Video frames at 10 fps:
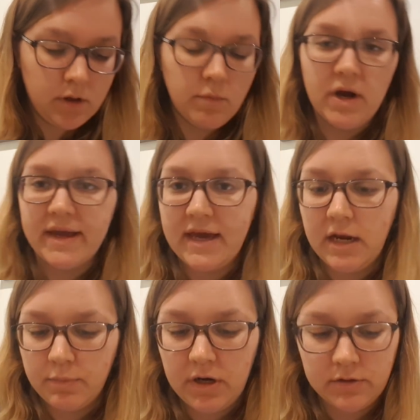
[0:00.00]
Might get an
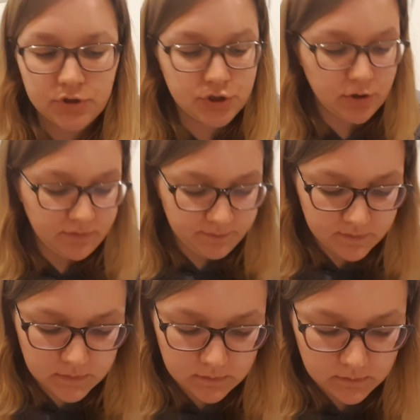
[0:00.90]
up close shot.
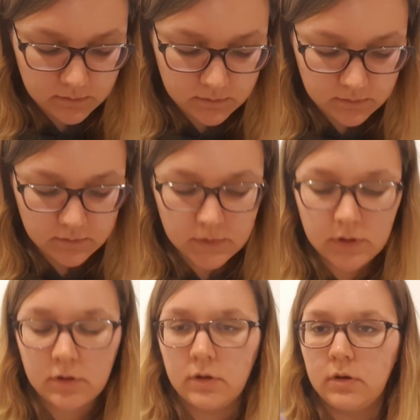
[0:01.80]

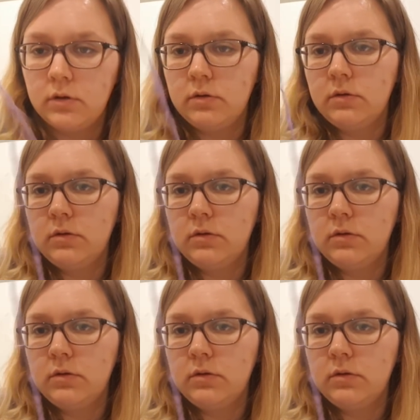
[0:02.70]
Oh,